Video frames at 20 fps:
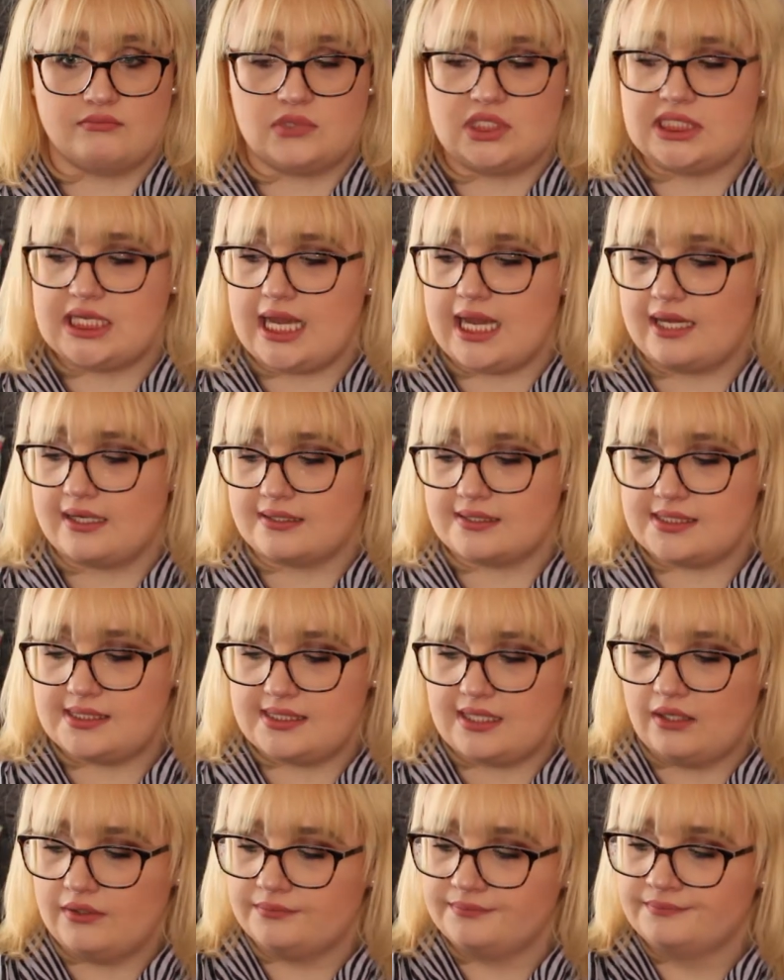tags.
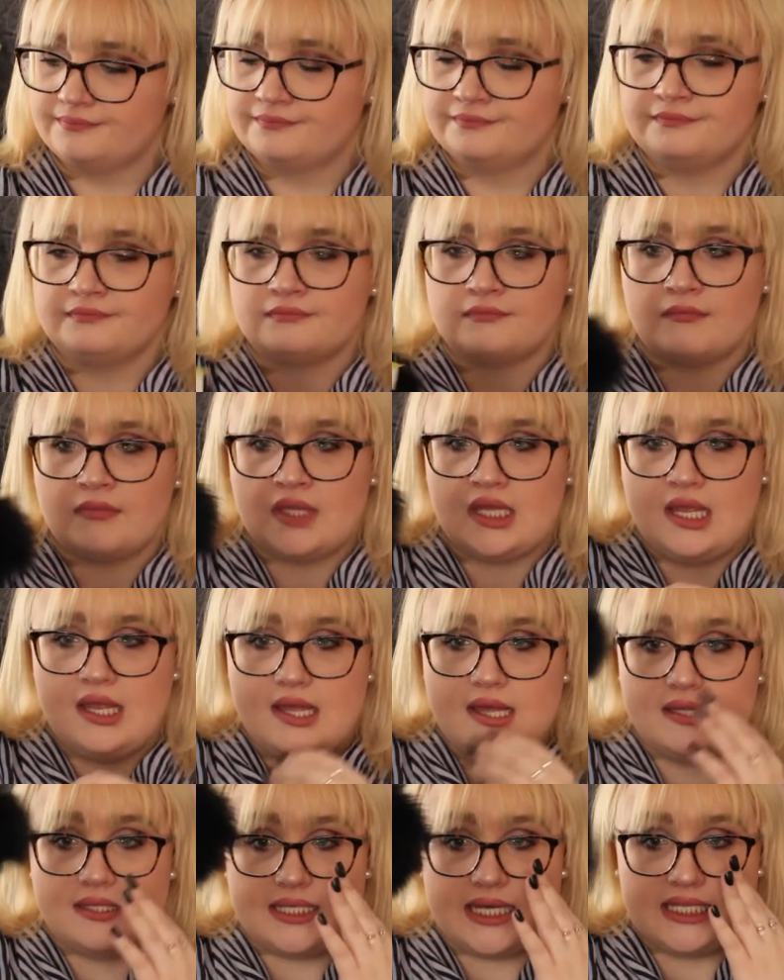
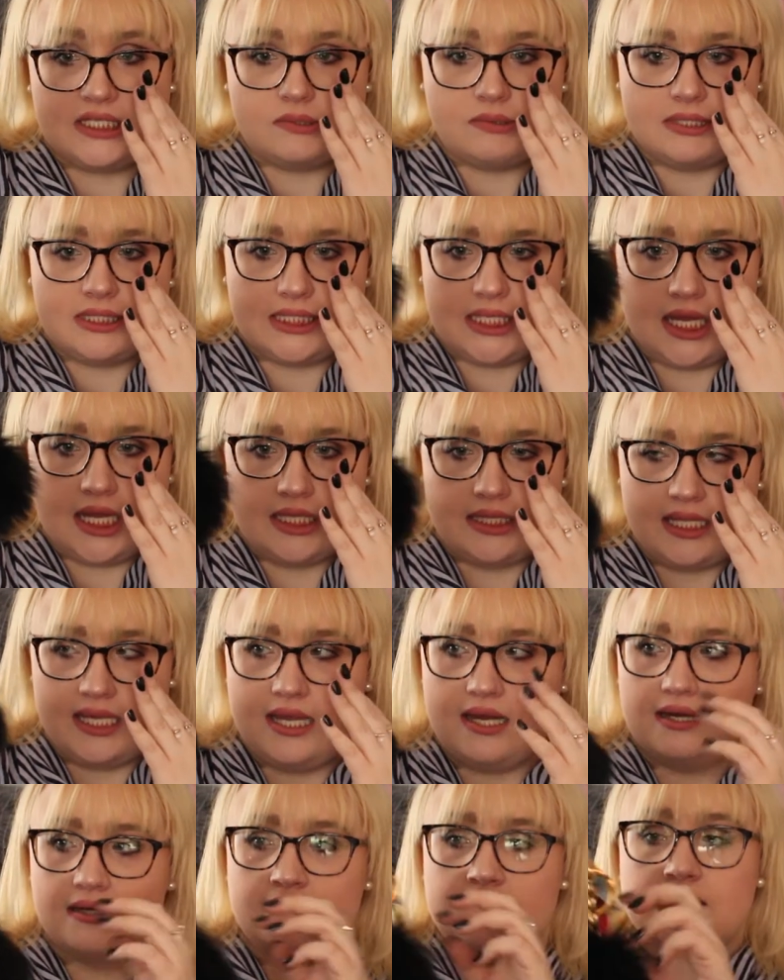So that's
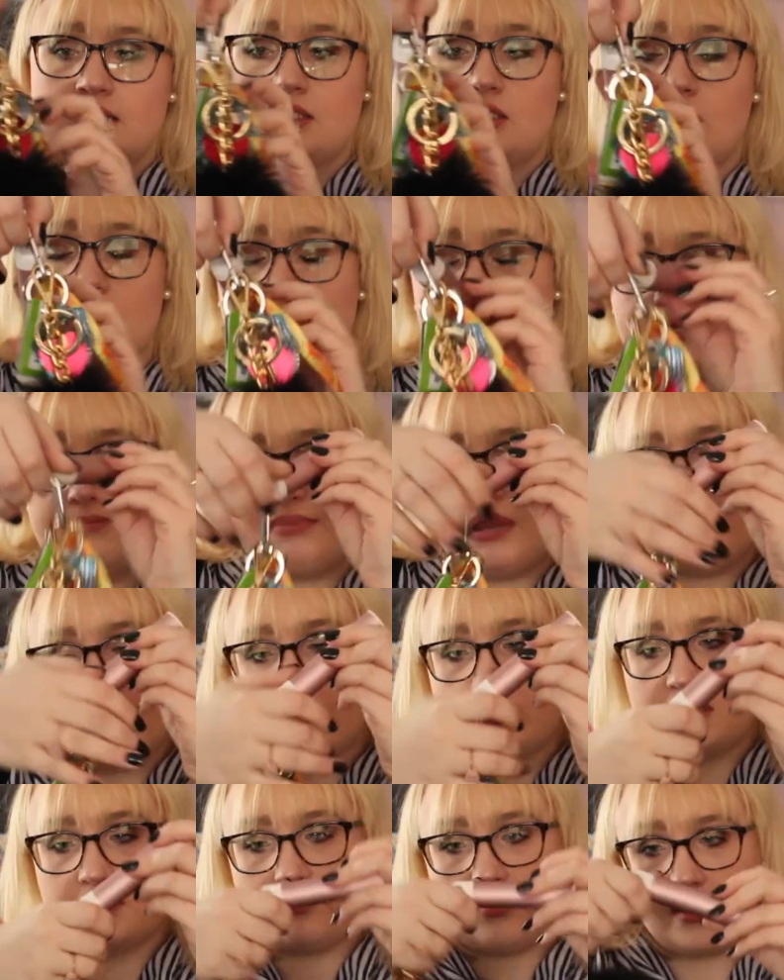there. This looks like
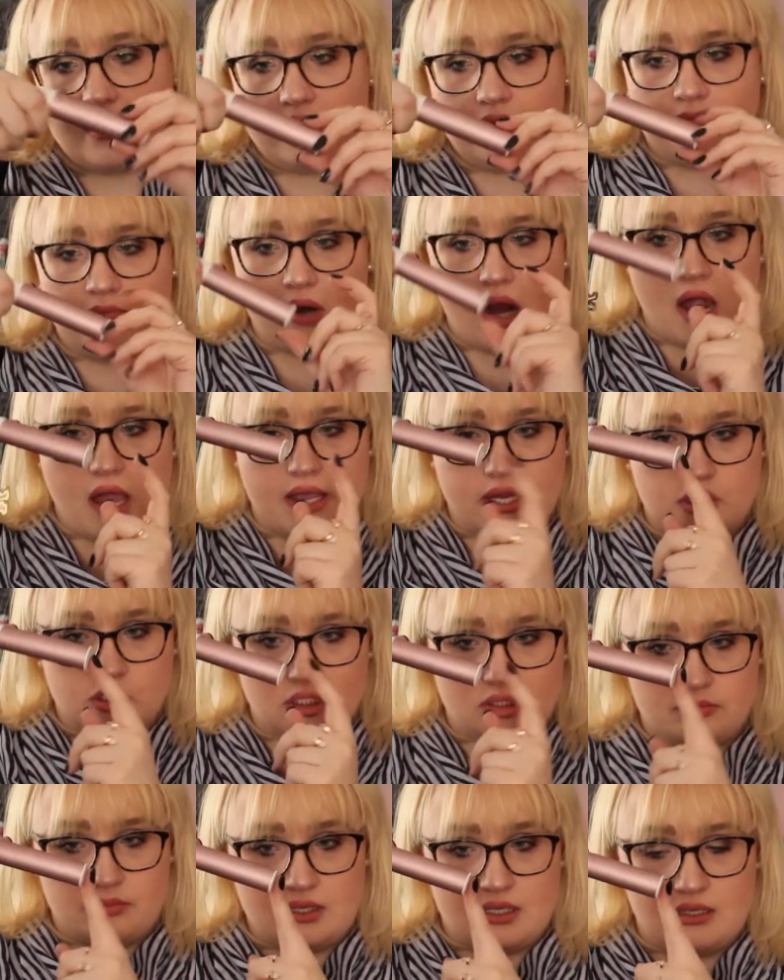pepper spray. Probably
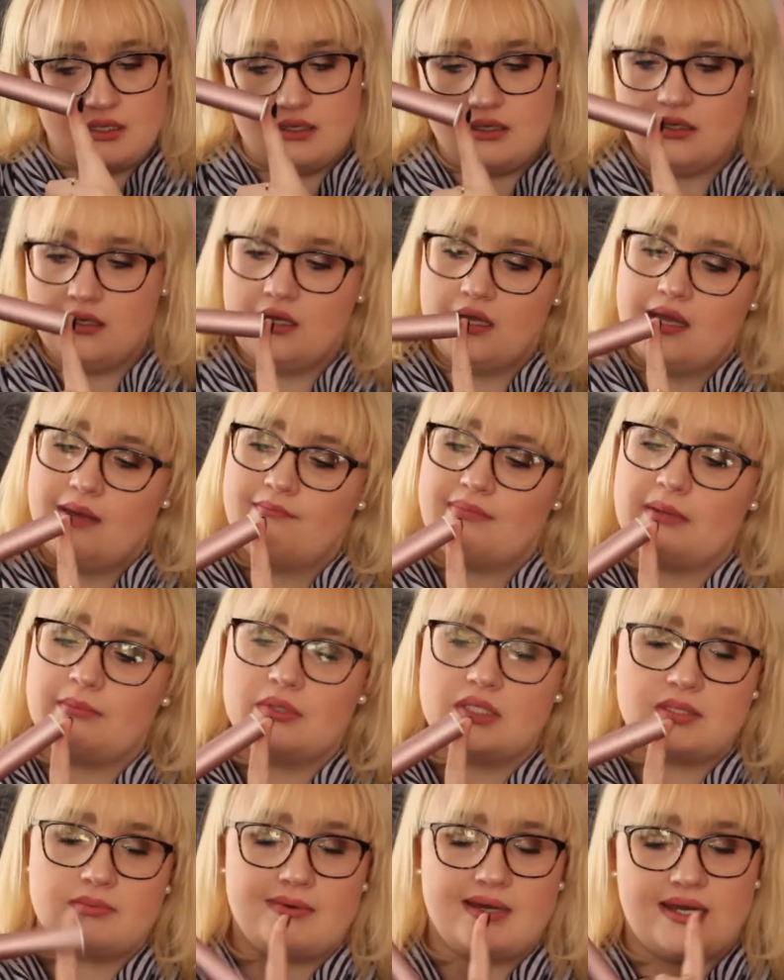should be
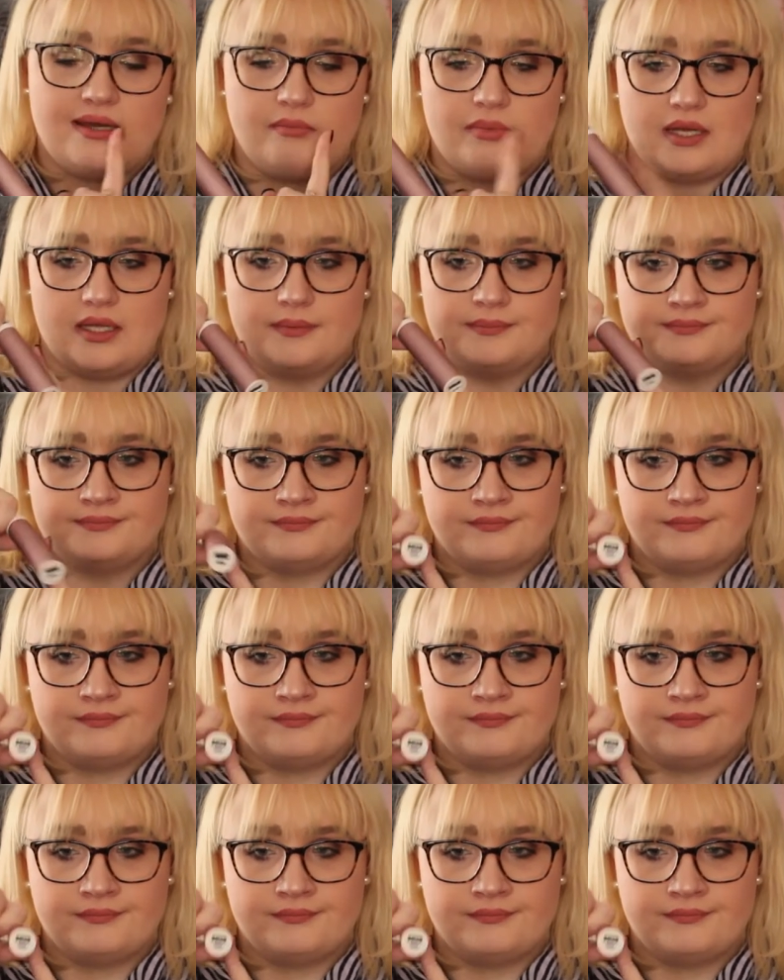pepper spray, but